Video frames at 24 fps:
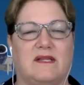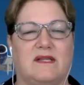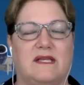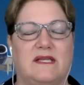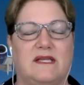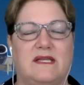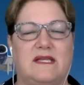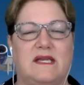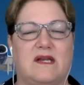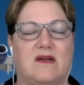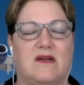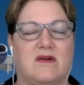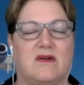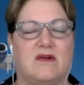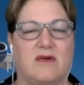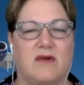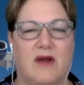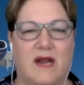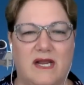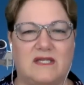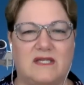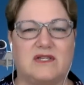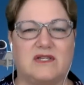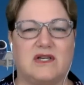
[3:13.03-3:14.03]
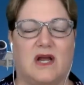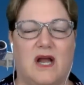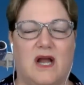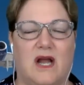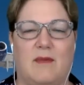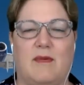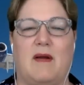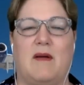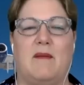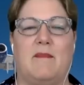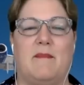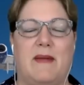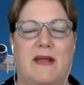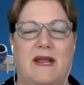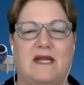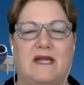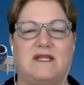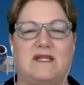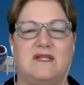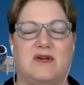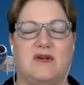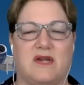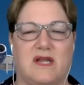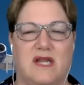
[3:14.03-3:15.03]
Linda, great job on
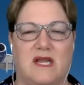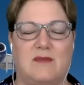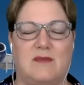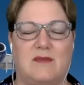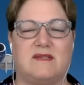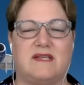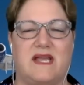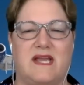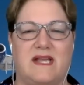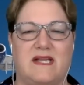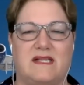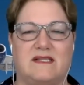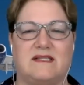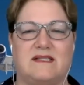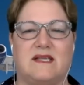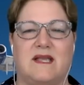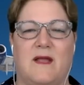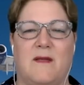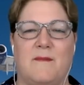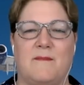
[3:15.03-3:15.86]
managing your keepsakes,